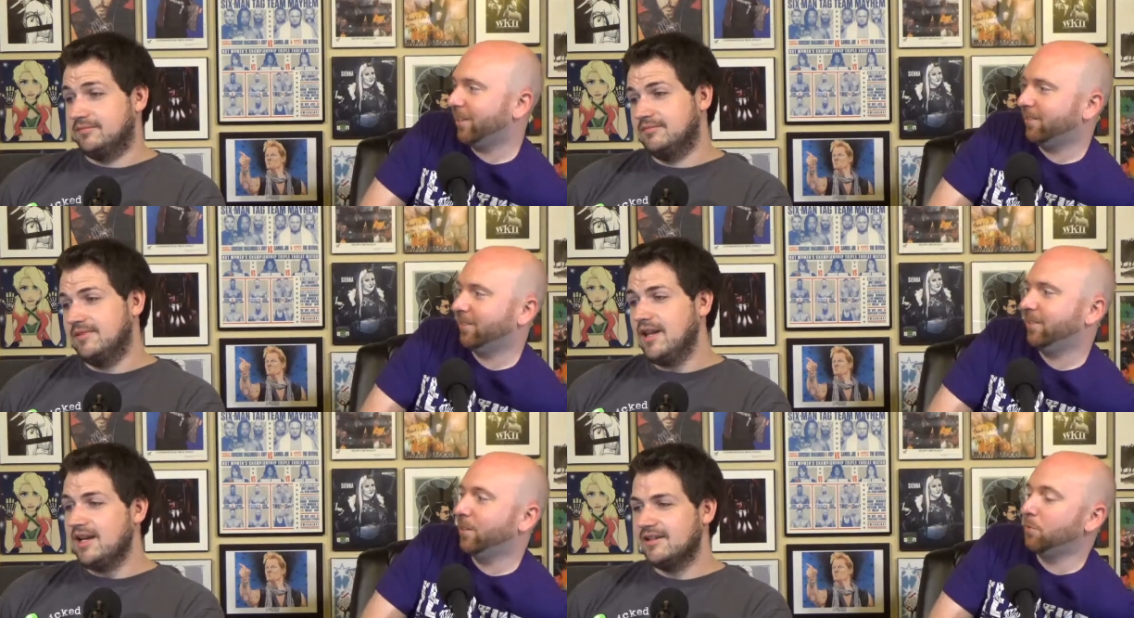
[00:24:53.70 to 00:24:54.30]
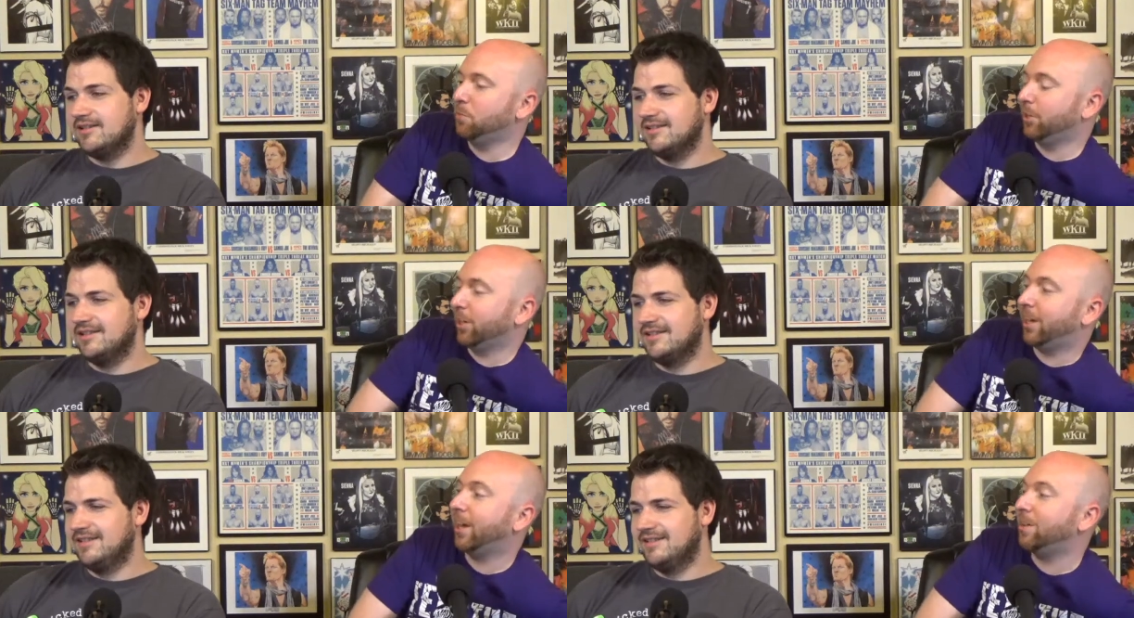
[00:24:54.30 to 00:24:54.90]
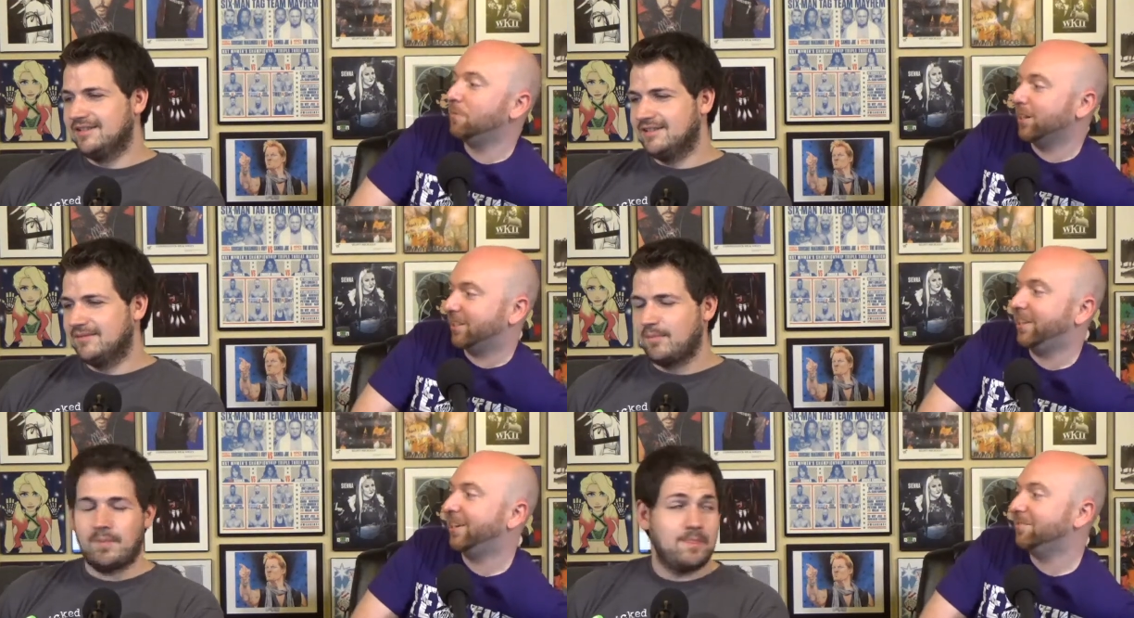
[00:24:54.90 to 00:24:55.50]
Speaker 1: now. Yeah, him and Billie Kay
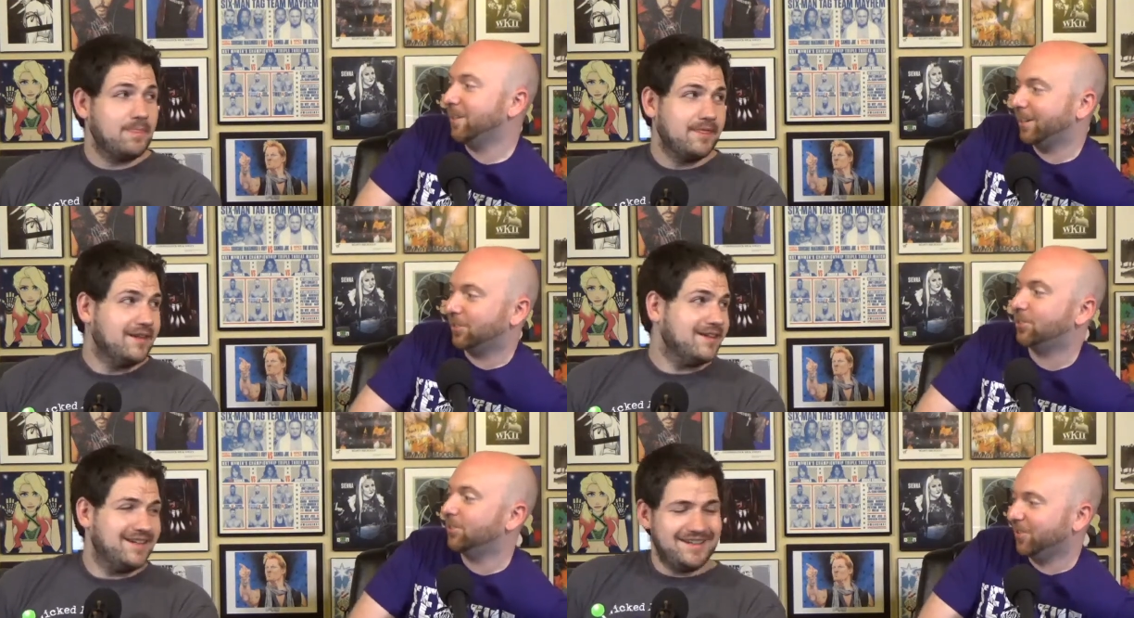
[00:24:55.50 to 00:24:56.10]
mixed tag match.